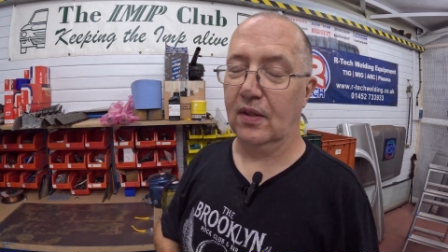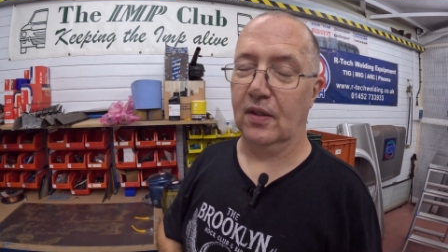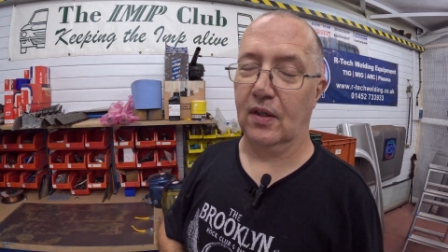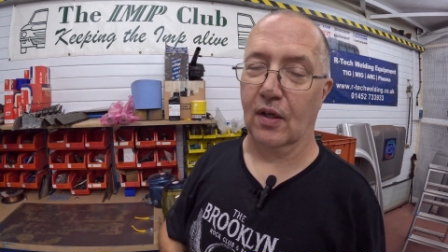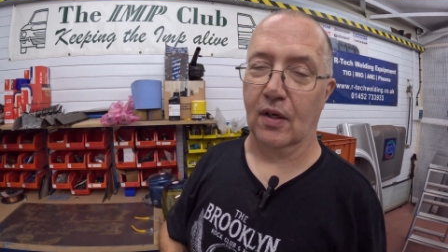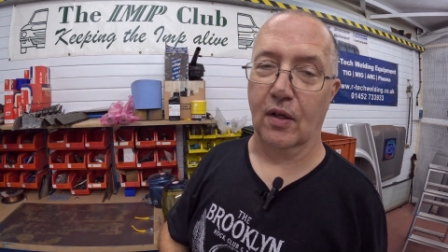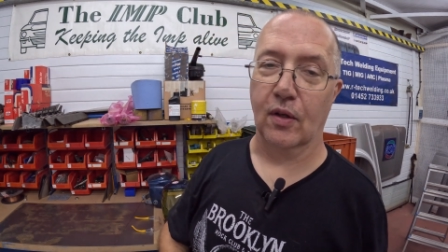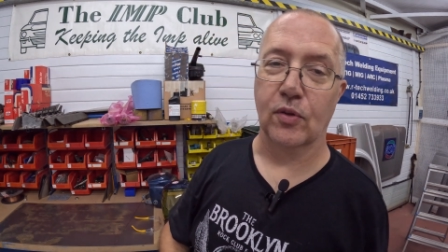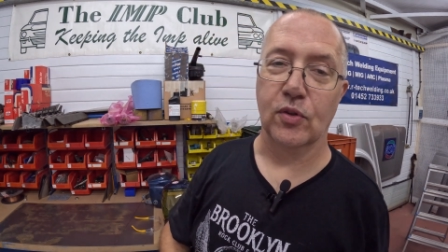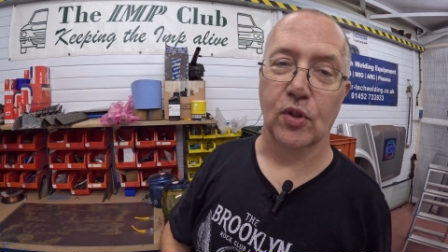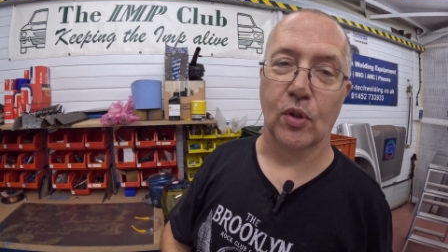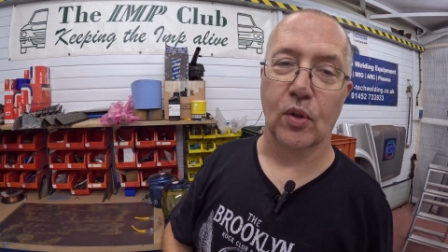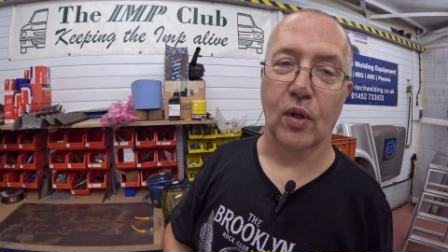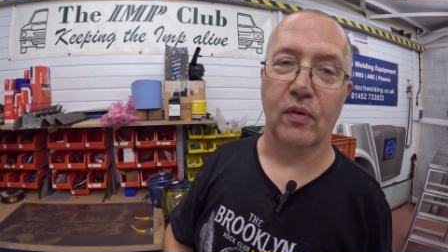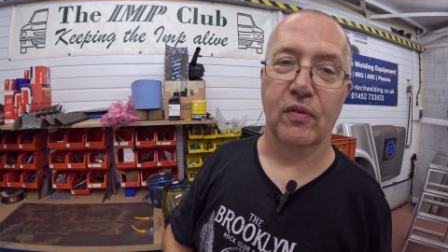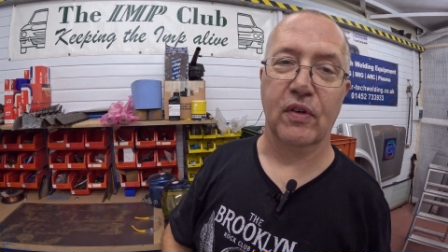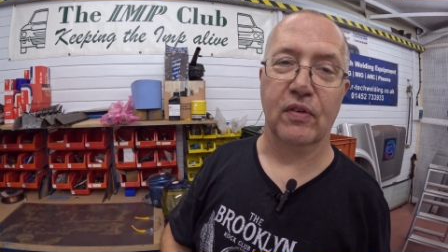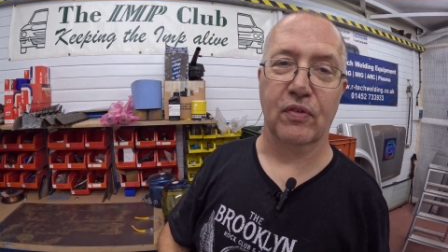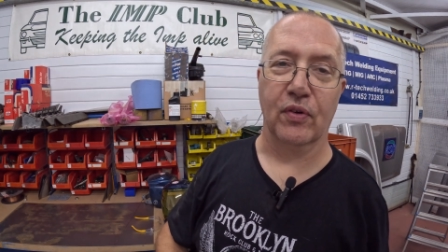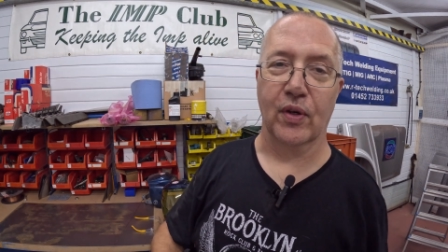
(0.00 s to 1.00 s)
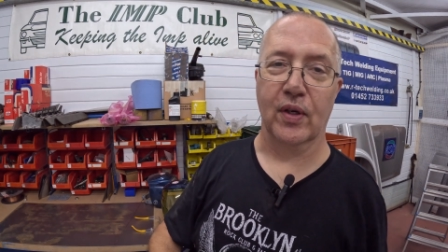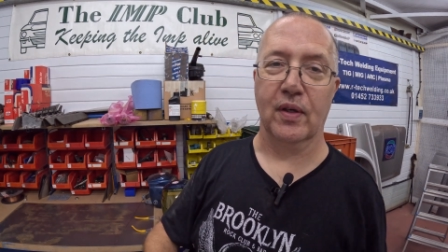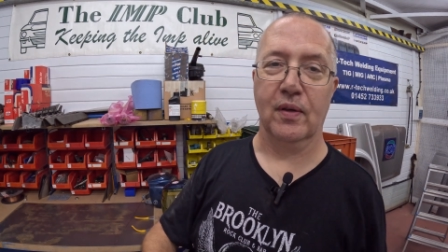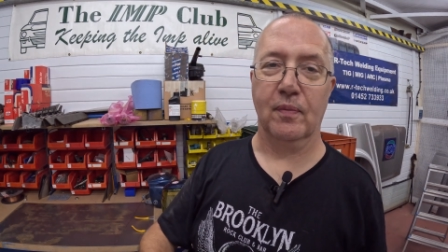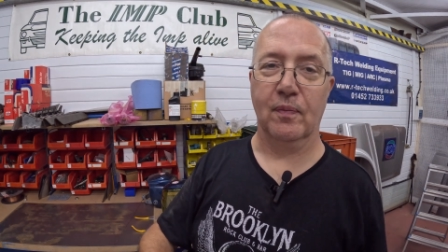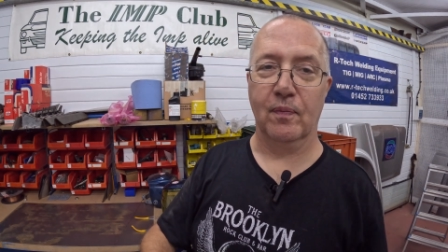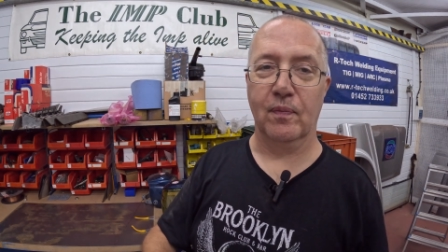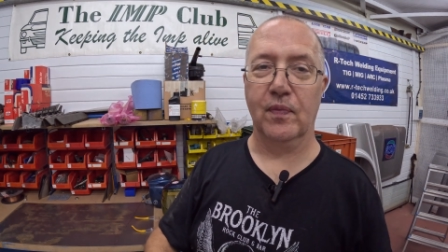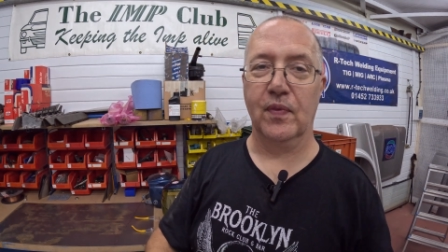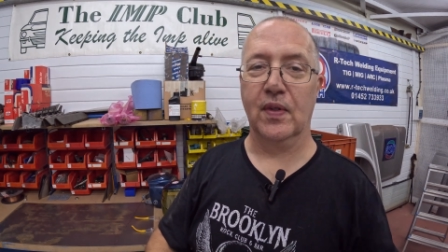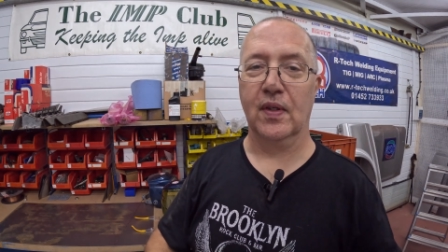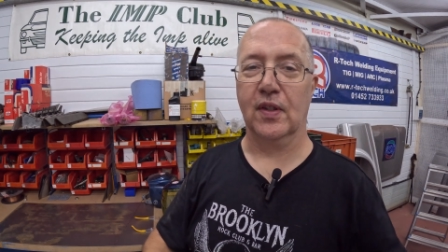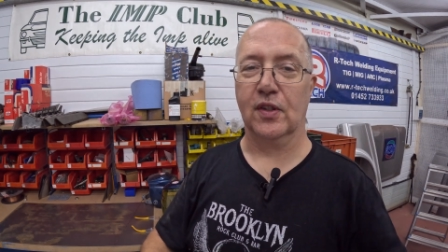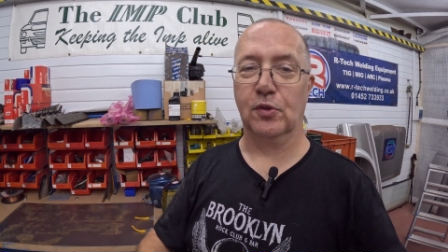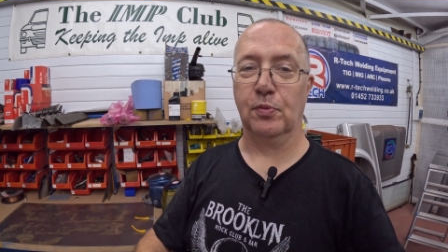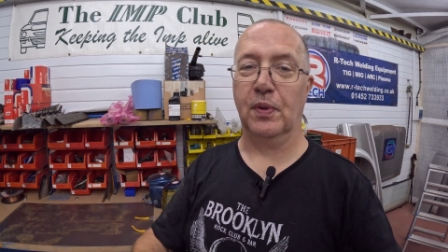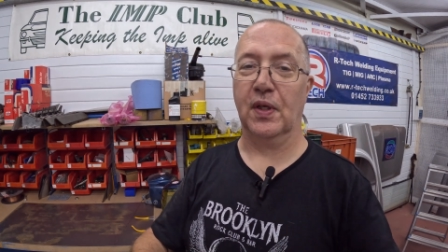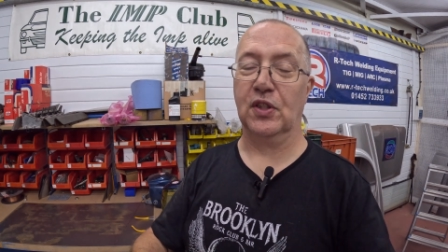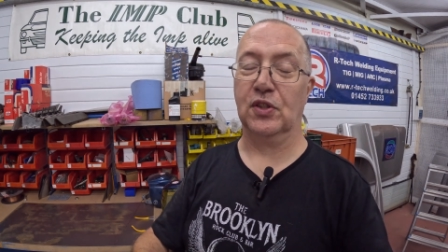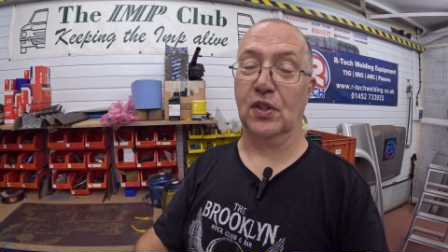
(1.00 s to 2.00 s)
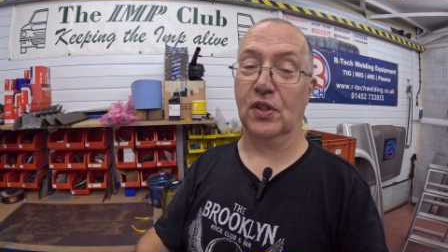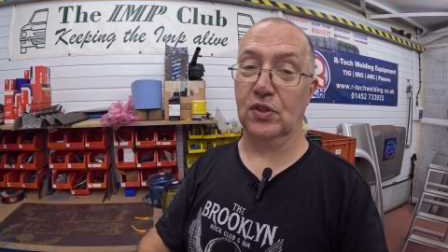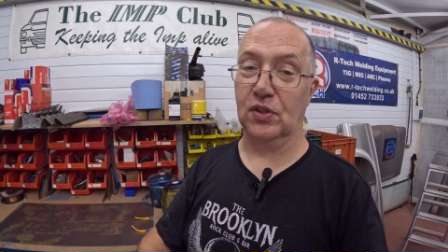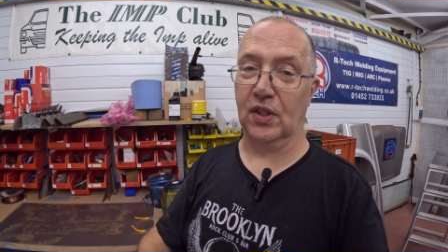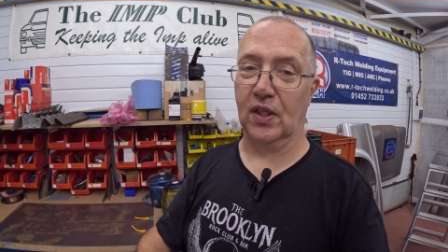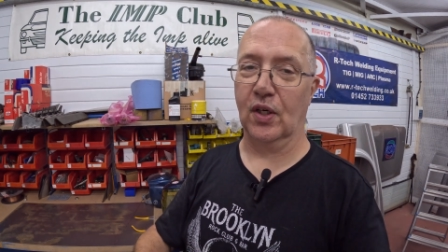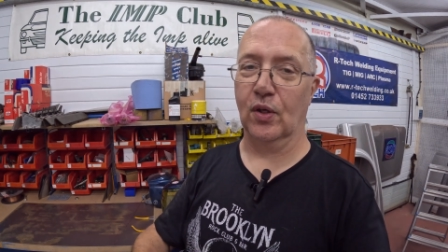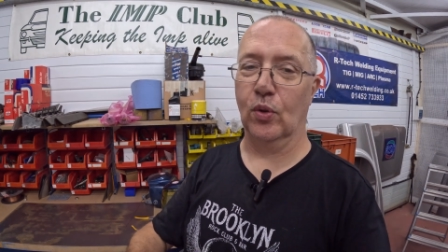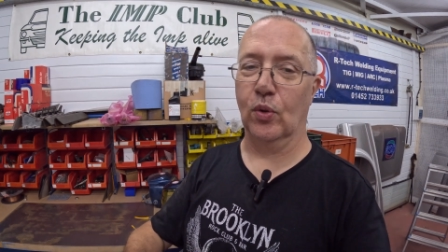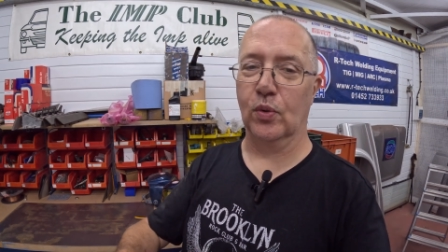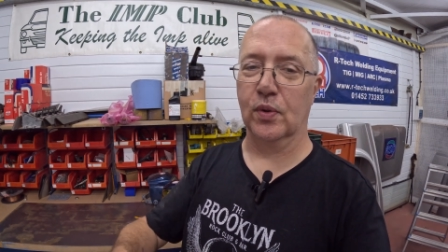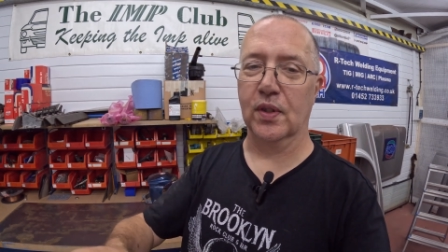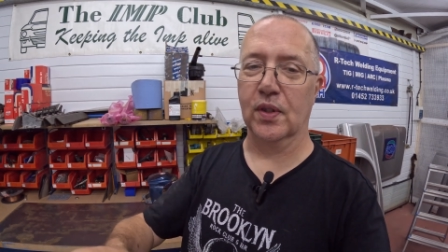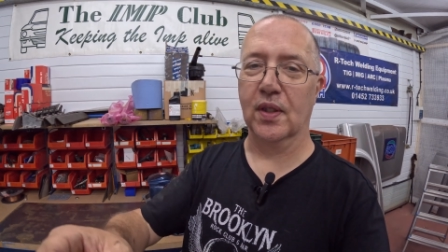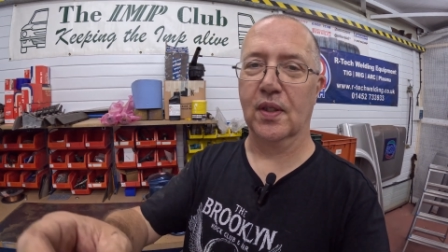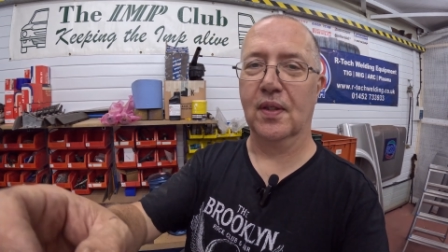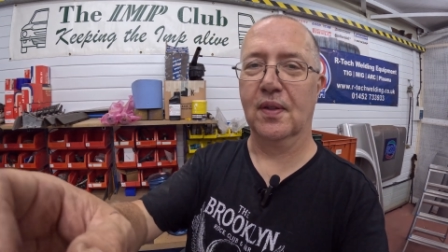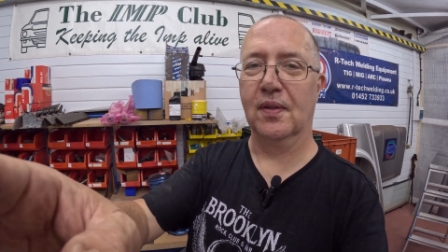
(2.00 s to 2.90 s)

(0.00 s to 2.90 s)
your lungs will love you for it, especially as you get older.